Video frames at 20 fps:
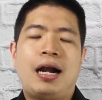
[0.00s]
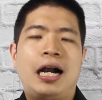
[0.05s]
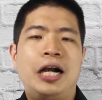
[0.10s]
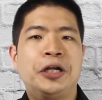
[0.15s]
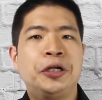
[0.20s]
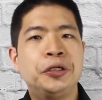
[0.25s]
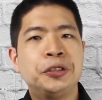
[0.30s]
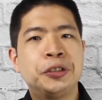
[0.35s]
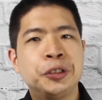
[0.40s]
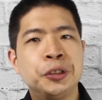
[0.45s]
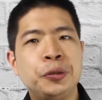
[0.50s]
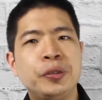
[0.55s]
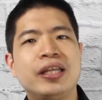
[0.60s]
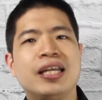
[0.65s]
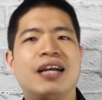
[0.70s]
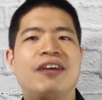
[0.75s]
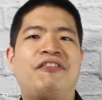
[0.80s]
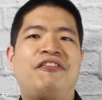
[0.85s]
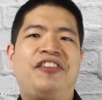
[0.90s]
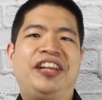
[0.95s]
Are you
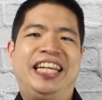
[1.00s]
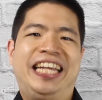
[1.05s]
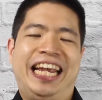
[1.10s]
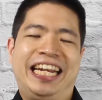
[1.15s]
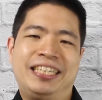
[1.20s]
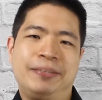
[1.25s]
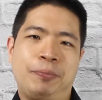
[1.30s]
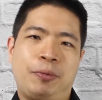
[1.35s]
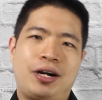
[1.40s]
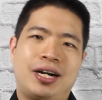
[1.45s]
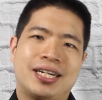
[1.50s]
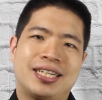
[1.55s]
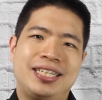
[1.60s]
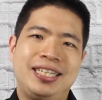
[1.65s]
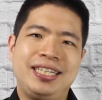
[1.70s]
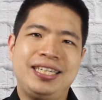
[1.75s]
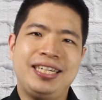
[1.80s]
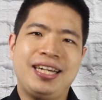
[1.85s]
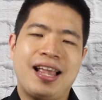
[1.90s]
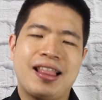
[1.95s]
doing affiliate
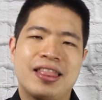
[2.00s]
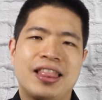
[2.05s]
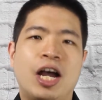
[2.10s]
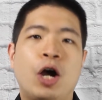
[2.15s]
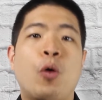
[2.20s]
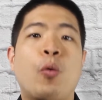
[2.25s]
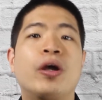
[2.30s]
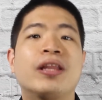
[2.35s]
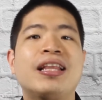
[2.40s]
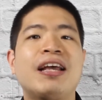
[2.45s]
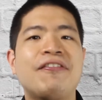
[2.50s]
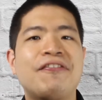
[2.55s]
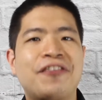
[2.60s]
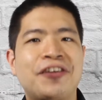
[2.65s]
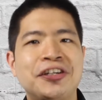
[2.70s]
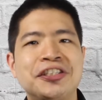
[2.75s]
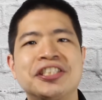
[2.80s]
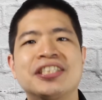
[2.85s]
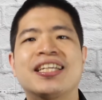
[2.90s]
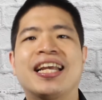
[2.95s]
marketing? Now, when I
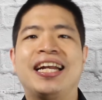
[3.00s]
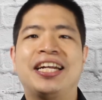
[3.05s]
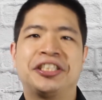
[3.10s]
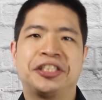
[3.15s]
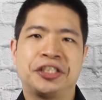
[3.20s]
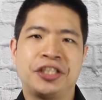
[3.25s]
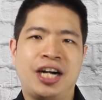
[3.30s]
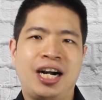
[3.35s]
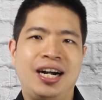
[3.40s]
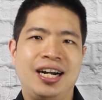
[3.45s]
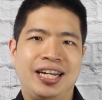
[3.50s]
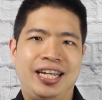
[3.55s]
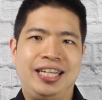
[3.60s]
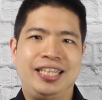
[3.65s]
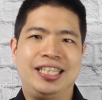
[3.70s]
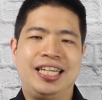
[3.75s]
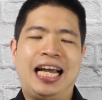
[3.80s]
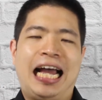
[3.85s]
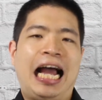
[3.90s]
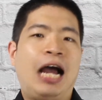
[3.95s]
first get
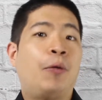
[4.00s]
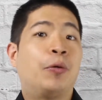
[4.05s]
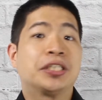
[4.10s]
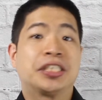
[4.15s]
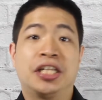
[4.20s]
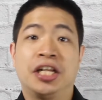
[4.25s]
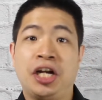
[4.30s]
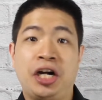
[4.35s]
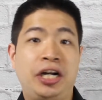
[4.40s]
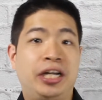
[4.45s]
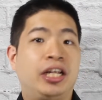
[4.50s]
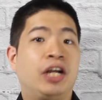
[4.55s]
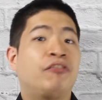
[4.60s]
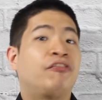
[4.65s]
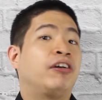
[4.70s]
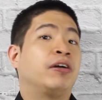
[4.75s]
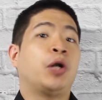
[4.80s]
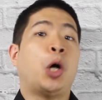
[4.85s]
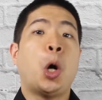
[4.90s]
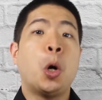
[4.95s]
started, I was learning
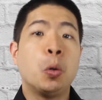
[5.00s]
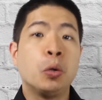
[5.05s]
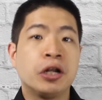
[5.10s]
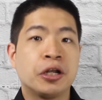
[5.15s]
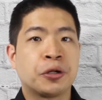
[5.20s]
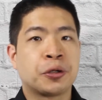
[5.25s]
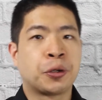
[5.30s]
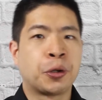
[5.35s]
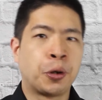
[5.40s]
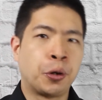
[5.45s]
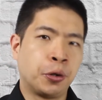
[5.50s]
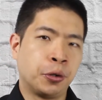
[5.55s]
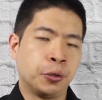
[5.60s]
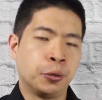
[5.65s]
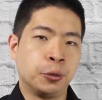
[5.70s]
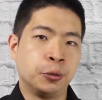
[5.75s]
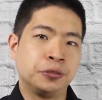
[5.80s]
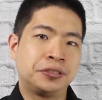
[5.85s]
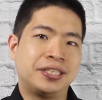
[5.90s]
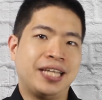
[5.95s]
from all the
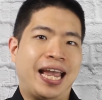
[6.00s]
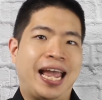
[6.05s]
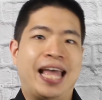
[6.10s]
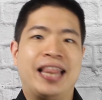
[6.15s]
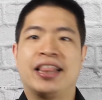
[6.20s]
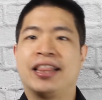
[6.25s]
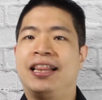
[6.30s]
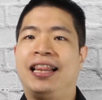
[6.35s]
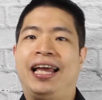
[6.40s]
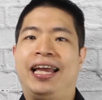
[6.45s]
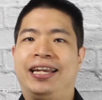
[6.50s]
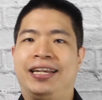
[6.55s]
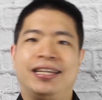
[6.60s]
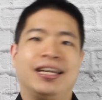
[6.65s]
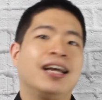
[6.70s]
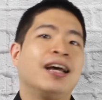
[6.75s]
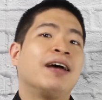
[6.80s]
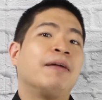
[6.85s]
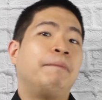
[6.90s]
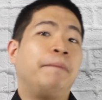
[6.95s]
gurus and
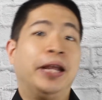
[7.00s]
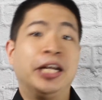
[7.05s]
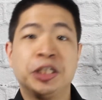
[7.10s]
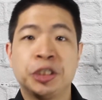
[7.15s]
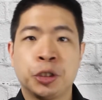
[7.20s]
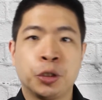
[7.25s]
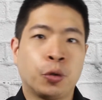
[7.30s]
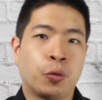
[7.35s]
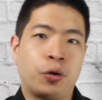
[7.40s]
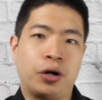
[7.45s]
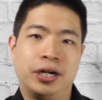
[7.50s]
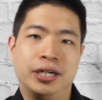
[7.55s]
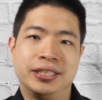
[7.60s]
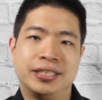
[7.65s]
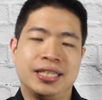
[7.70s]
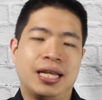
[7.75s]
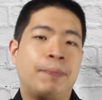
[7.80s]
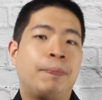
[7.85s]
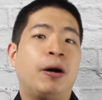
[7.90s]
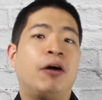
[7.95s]

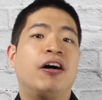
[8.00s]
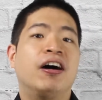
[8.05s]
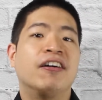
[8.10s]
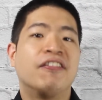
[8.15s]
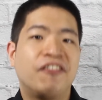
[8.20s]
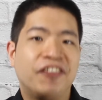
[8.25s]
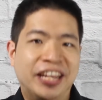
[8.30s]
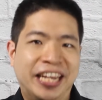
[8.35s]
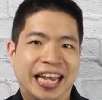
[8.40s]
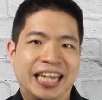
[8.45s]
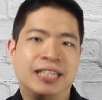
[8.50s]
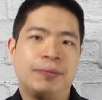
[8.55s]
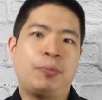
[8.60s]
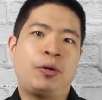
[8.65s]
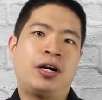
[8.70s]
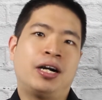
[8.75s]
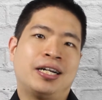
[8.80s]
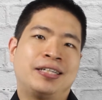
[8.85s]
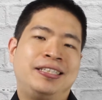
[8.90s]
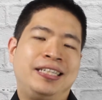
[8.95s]
mentors about affiliate
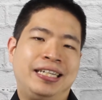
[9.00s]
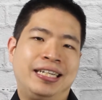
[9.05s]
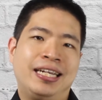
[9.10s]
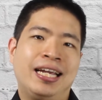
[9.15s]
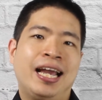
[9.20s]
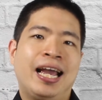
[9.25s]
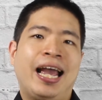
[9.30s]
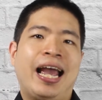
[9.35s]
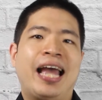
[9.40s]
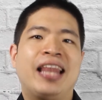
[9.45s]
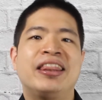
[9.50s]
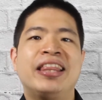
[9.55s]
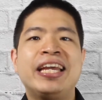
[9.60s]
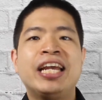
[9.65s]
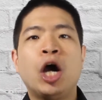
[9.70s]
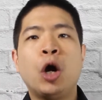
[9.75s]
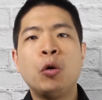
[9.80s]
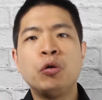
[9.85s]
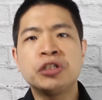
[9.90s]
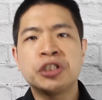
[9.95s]
marketing, and they
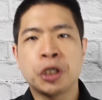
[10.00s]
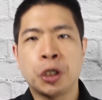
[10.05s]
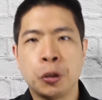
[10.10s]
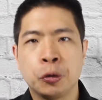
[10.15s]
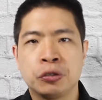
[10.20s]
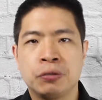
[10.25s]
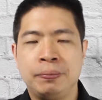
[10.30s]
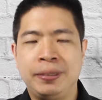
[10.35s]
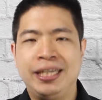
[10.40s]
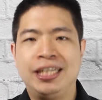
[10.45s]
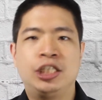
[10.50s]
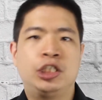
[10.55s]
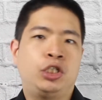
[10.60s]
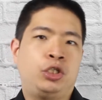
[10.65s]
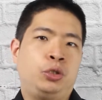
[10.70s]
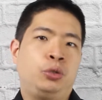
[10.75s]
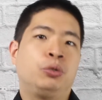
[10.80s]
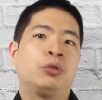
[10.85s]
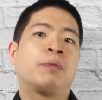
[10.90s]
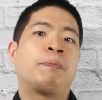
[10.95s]
all told me
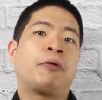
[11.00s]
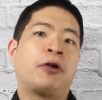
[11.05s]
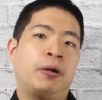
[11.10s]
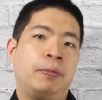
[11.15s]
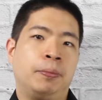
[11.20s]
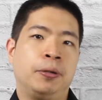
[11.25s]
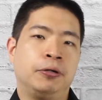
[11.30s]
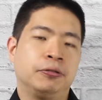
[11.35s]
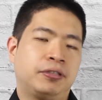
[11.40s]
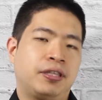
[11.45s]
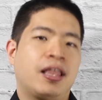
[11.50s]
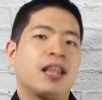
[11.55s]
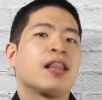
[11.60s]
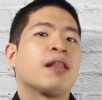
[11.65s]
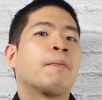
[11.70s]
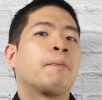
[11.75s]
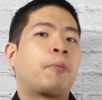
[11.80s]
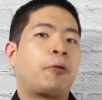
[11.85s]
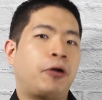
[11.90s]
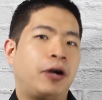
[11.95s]
to promote
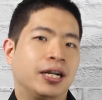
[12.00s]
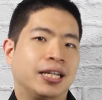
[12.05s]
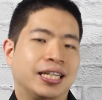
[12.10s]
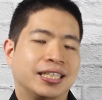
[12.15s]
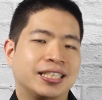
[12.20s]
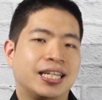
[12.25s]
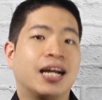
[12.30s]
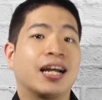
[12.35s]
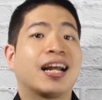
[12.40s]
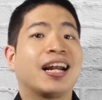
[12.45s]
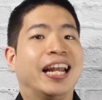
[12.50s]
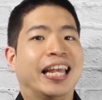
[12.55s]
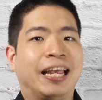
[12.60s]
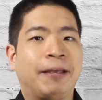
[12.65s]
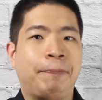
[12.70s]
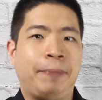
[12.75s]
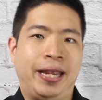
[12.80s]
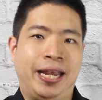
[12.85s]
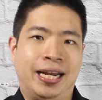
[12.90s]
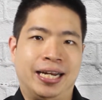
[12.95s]
products on
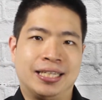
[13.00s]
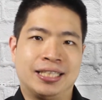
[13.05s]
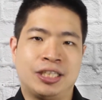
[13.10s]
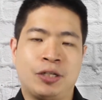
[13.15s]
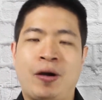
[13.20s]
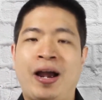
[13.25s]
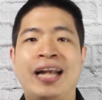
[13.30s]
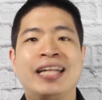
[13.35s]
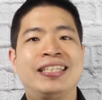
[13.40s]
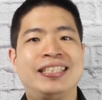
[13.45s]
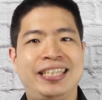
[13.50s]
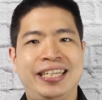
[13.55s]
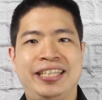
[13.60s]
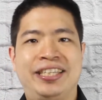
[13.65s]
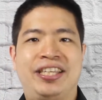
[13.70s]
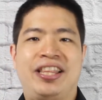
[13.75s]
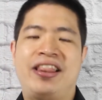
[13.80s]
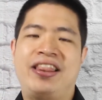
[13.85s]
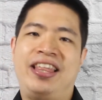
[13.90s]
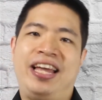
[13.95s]
Clickbank. So I did
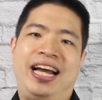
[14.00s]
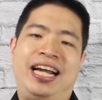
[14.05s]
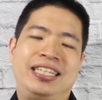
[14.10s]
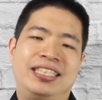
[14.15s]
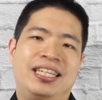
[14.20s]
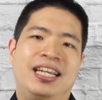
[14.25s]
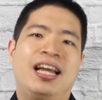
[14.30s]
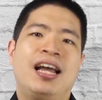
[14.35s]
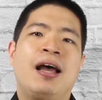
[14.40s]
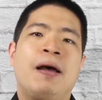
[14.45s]
that.